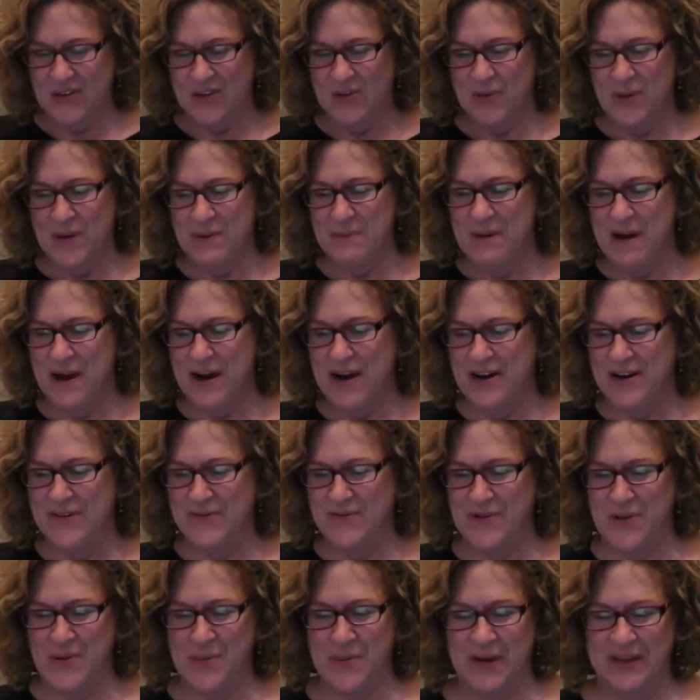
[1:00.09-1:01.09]
we married a
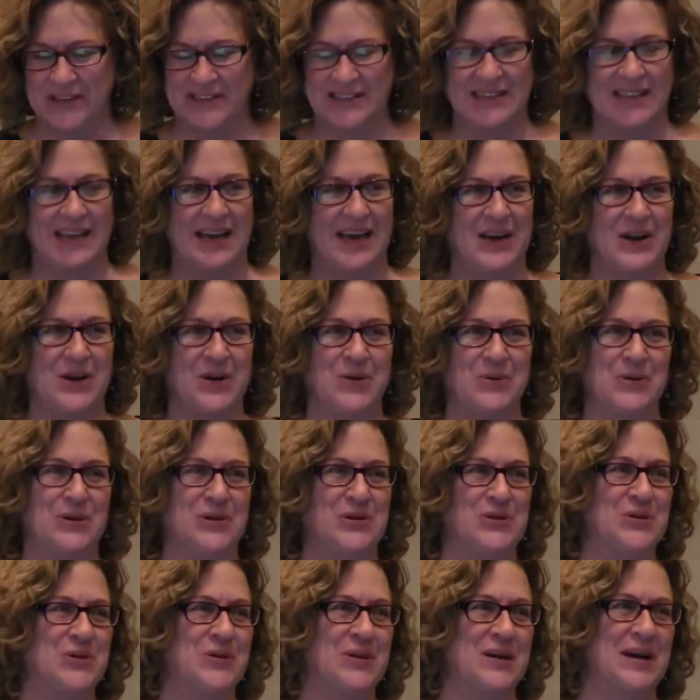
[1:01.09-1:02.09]
few months later. We're
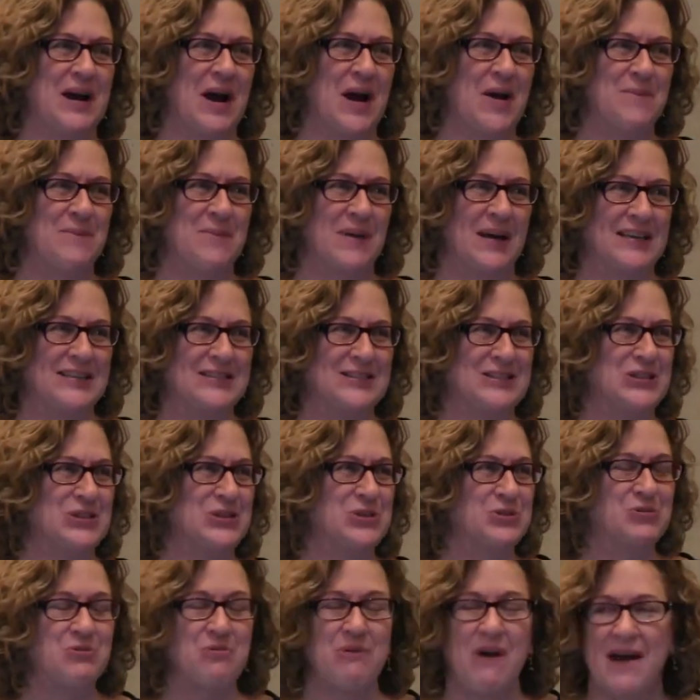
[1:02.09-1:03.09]
doing our best to
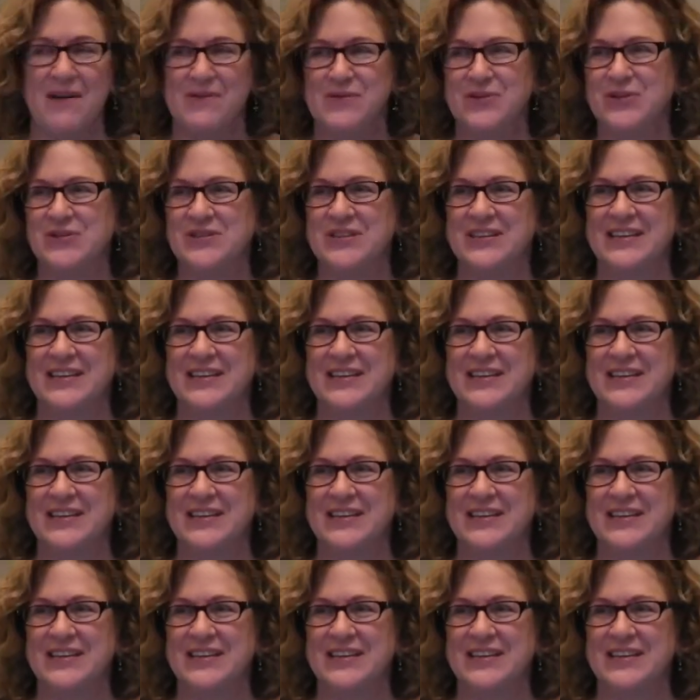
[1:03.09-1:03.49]
travel